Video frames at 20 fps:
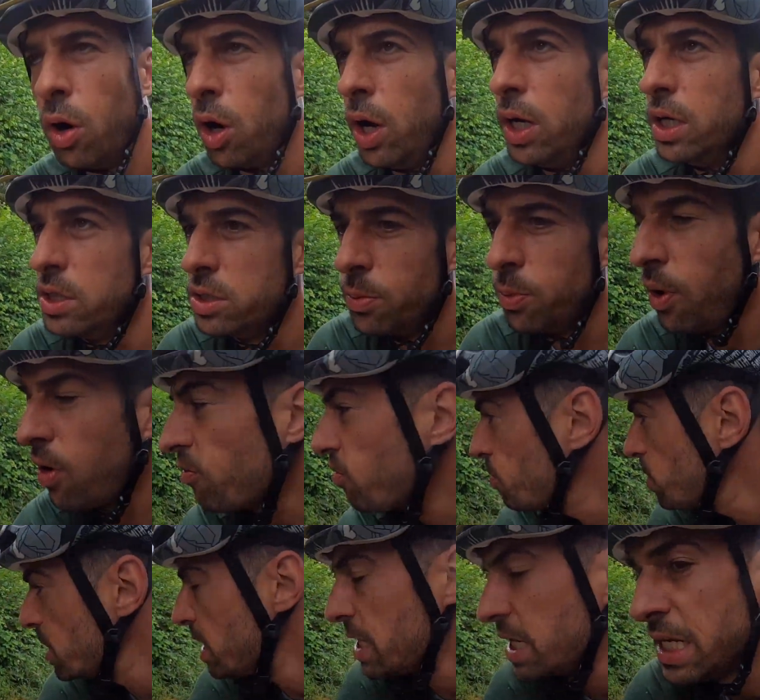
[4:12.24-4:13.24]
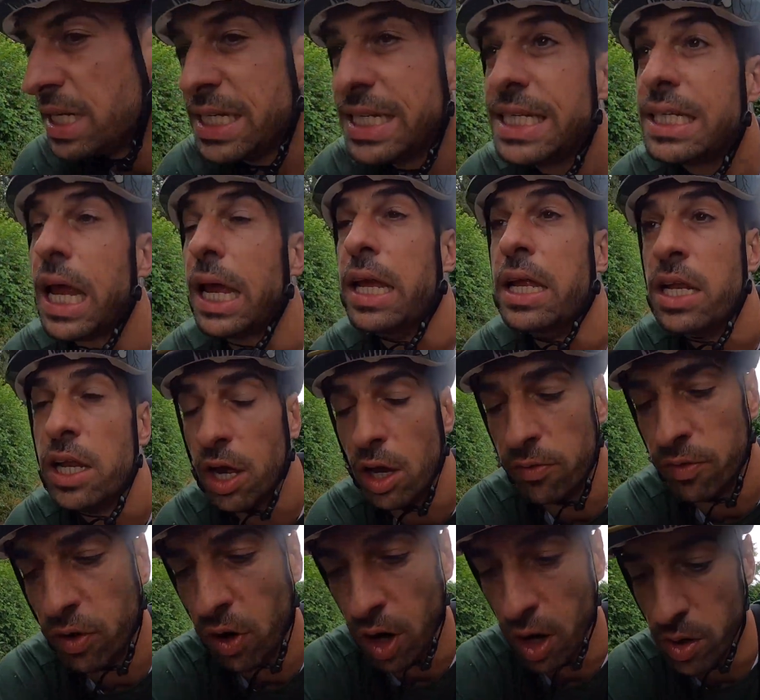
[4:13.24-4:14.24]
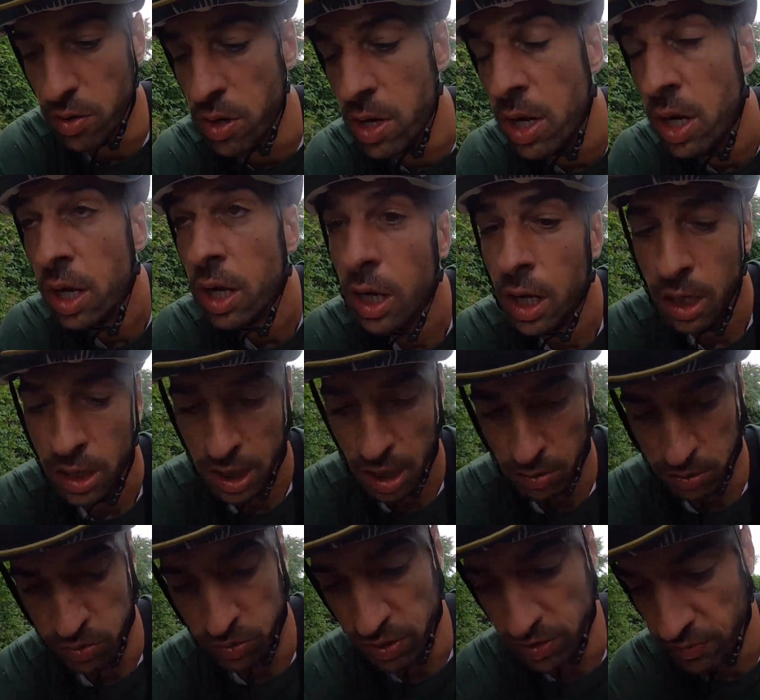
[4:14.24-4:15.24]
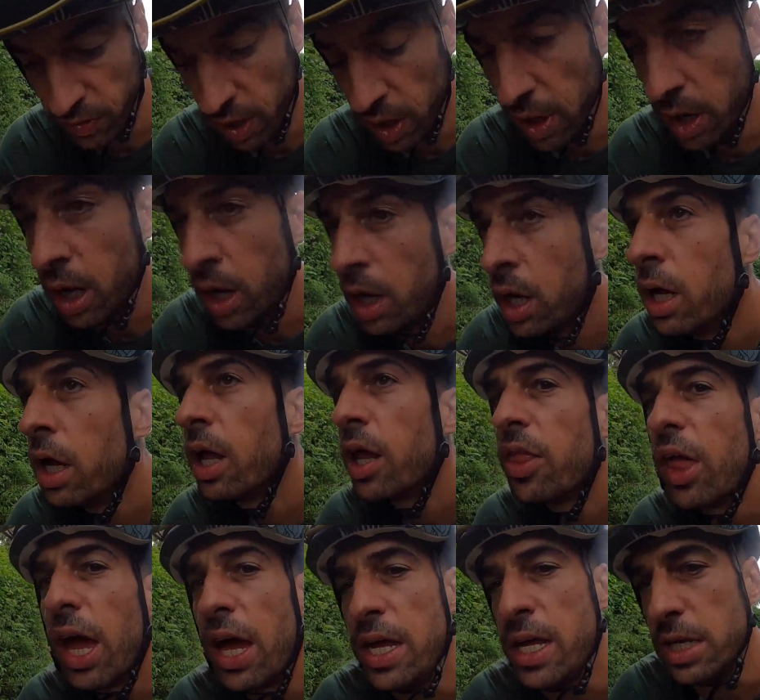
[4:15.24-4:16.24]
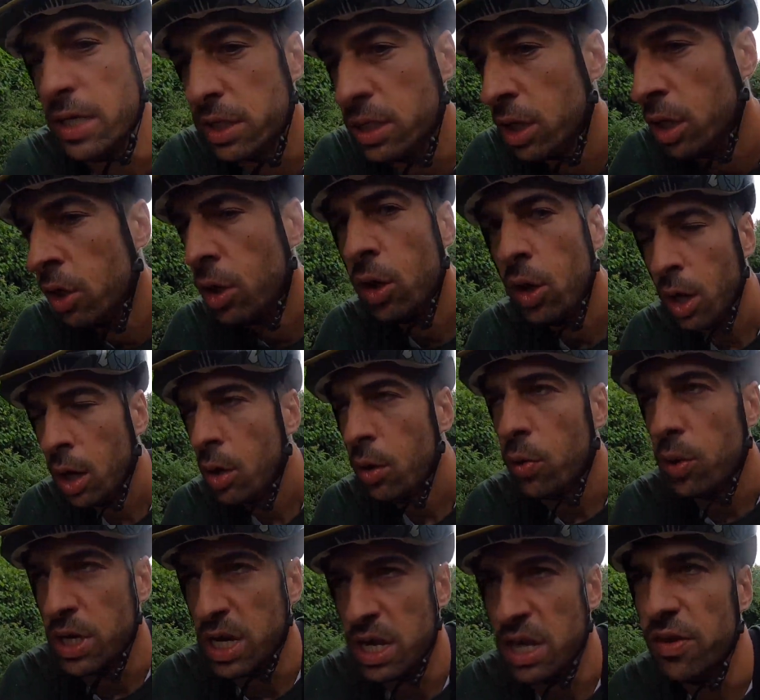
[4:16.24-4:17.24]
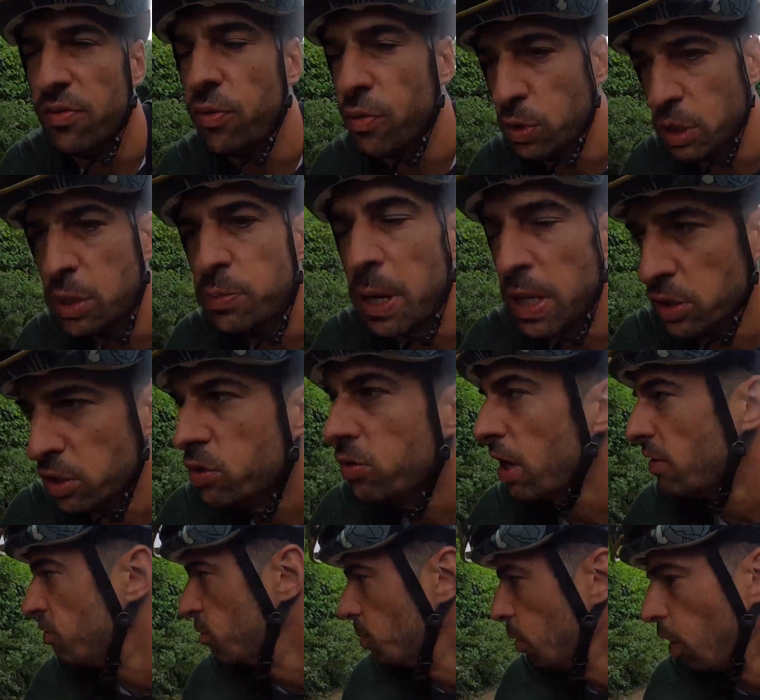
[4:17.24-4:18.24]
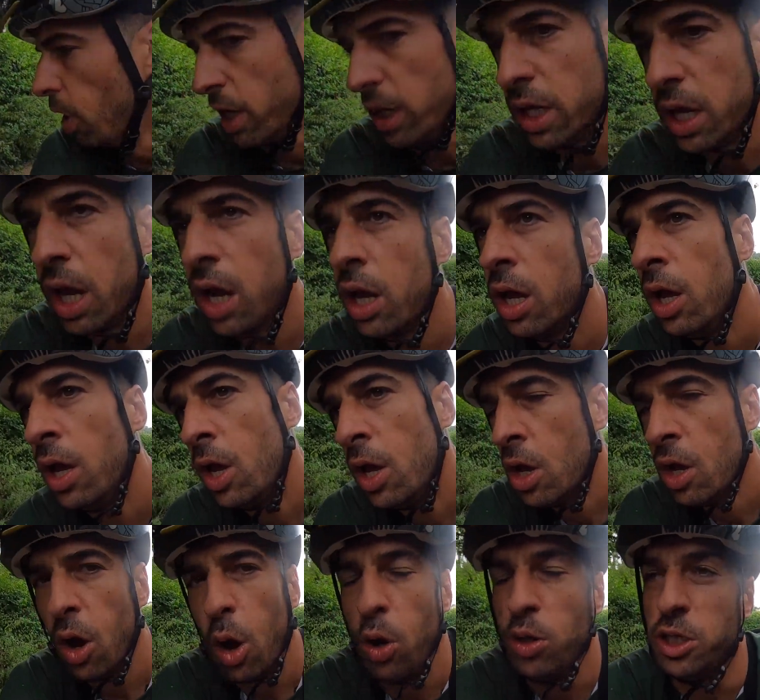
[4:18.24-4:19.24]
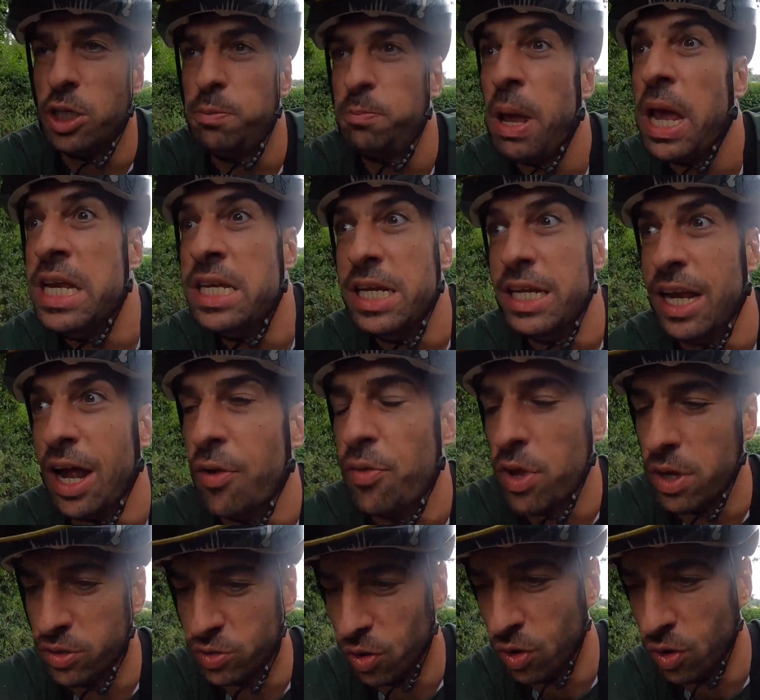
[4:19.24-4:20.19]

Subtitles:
Right, so apart from being insanely overgrown, that was really fun. That is when you need a full suspension gravel bike. I just pinned it down those